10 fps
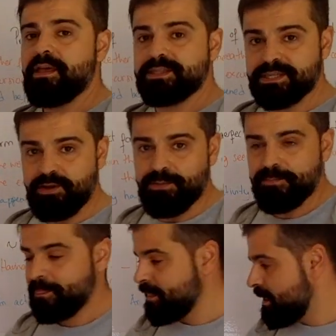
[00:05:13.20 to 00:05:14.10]
So
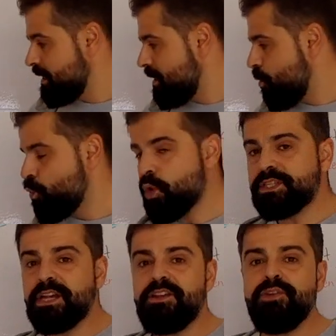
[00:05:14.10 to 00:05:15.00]

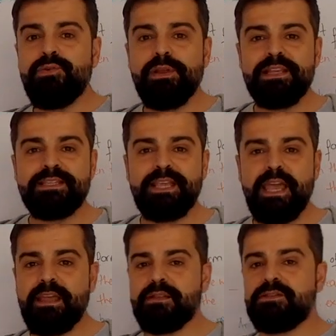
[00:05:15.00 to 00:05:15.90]
what are you really
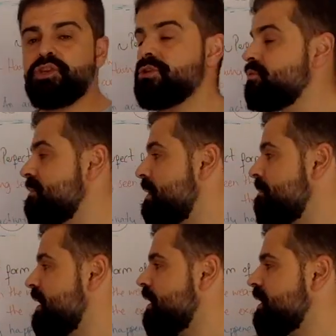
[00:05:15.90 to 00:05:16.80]
saying? Do you
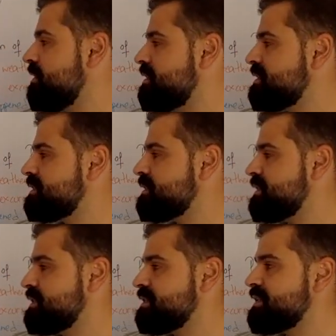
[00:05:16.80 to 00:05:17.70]
remember in this
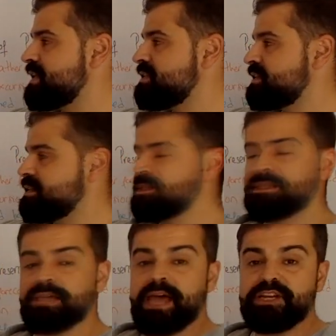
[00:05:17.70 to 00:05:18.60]

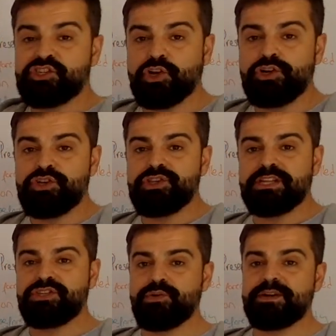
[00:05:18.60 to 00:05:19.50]
sentence? I told you
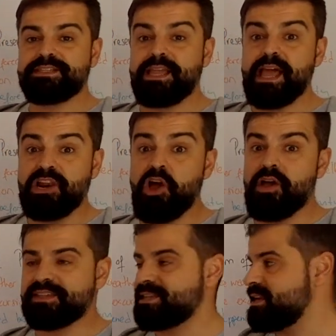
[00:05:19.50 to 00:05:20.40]
that you were saying a
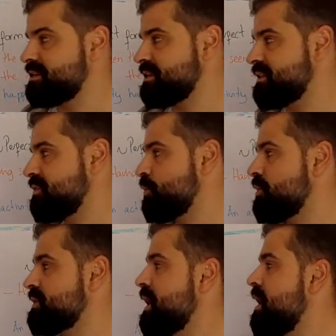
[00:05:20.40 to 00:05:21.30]
longer sentence that
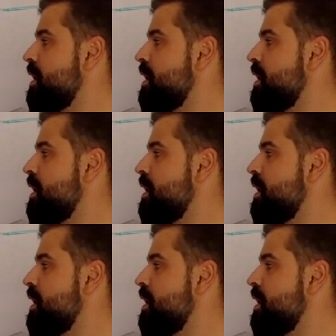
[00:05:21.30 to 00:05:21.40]
was